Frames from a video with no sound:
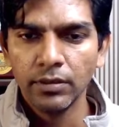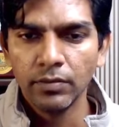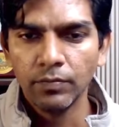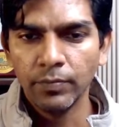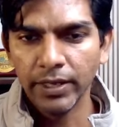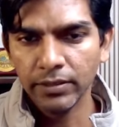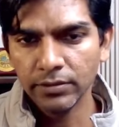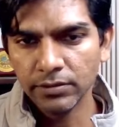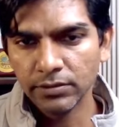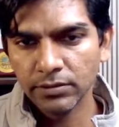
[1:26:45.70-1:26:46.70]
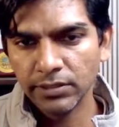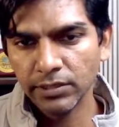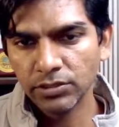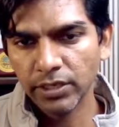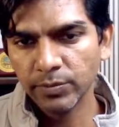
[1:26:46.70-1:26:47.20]
minus
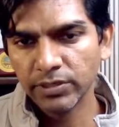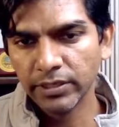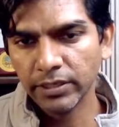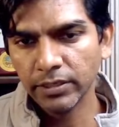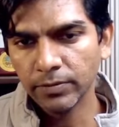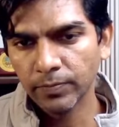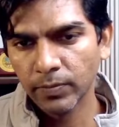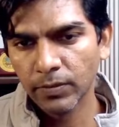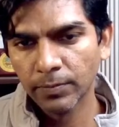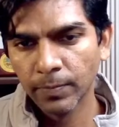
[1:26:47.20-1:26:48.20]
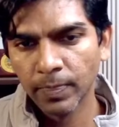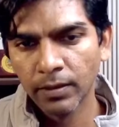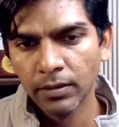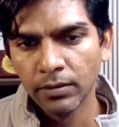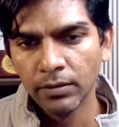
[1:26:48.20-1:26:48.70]
6 times 18.
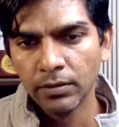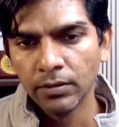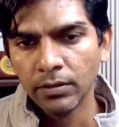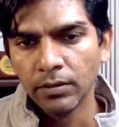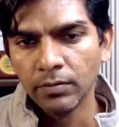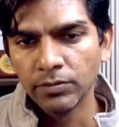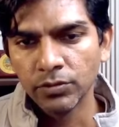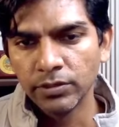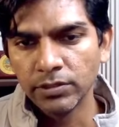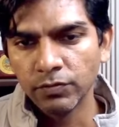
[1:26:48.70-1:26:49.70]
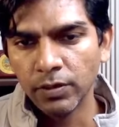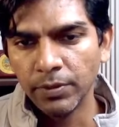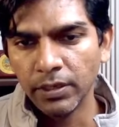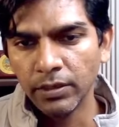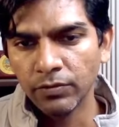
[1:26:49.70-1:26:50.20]
So this will
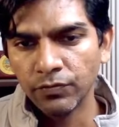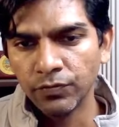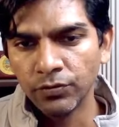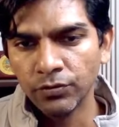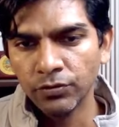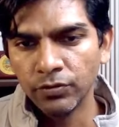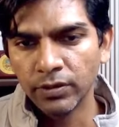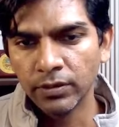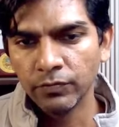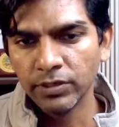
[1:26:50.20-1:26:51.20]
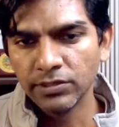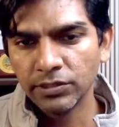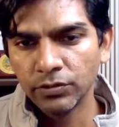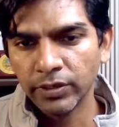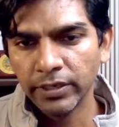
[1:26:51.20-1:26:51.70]
be
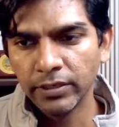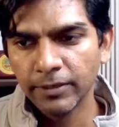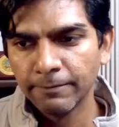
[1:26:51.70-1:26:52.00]
108.